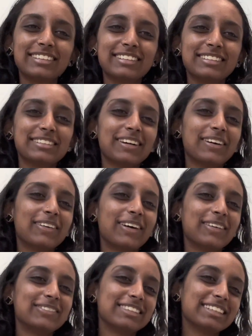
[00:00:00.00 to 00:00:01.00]
So
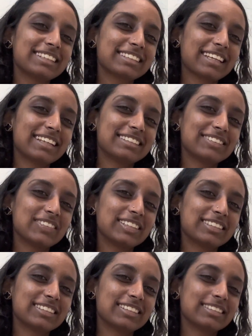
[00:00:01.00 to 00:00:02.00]
I'm really excited to
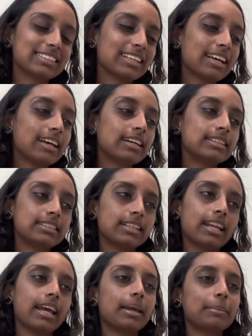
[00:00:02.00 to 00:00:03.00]
finish this
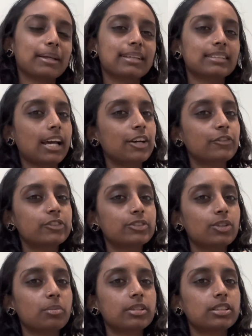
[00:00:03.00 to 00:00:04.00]
today because I have
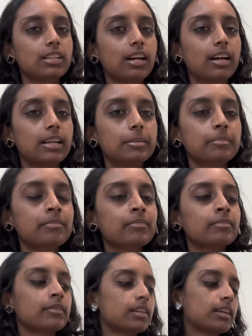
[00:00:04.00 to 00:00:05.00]
so much time
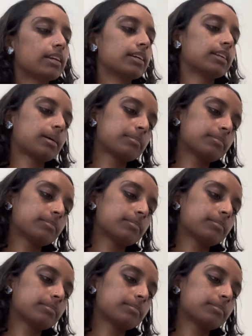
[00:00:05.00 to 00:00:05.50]
and